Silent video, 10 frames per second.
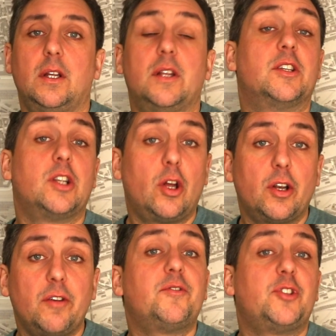There's a lot
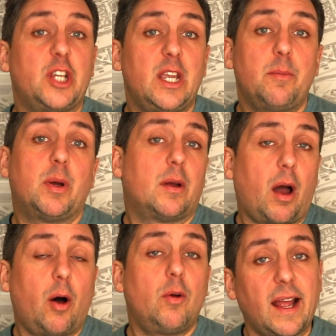of cheap
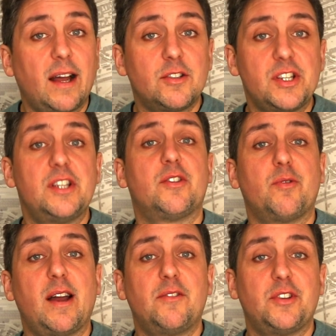old houses
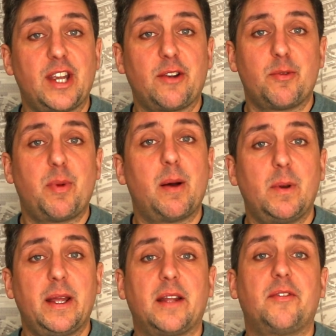around the Czech
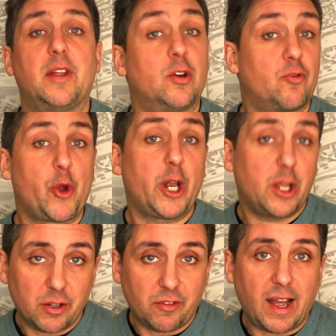Republic that look really
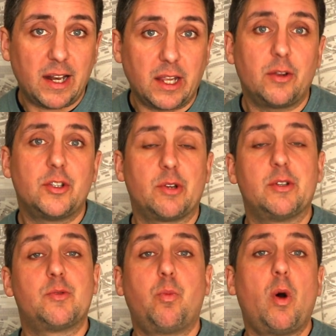good value, so
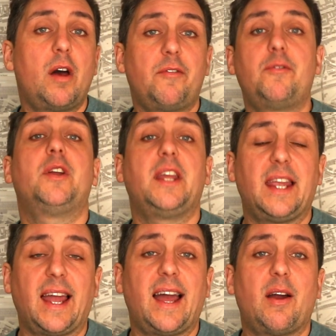it's worth
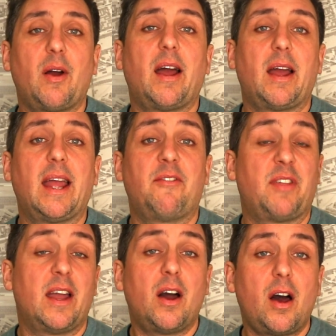looking at if
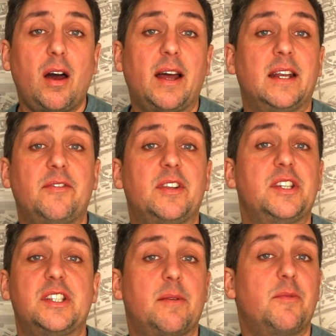they are, and if this
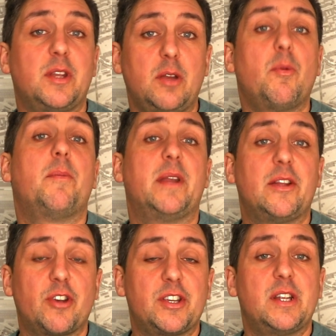is something you might be
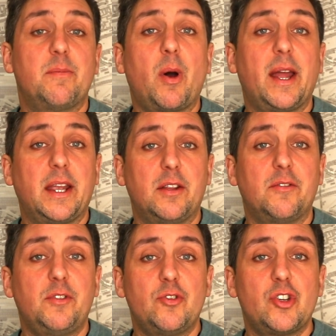interested buying in the
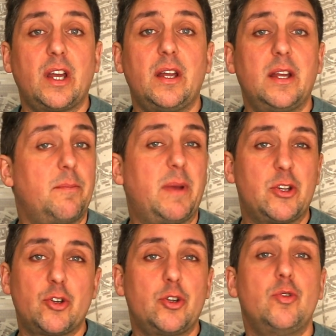future. Make
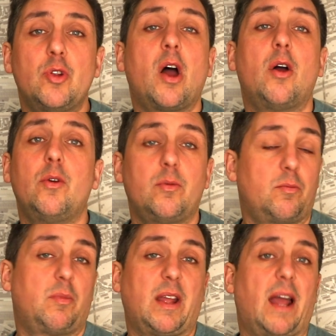sure you know
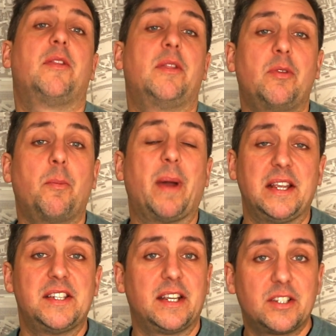the
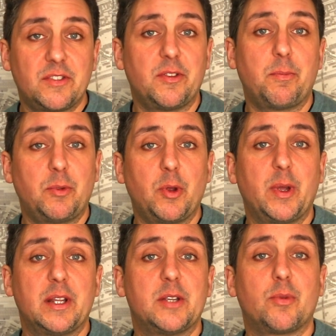basics for
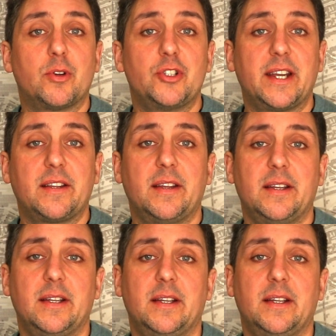doing this project.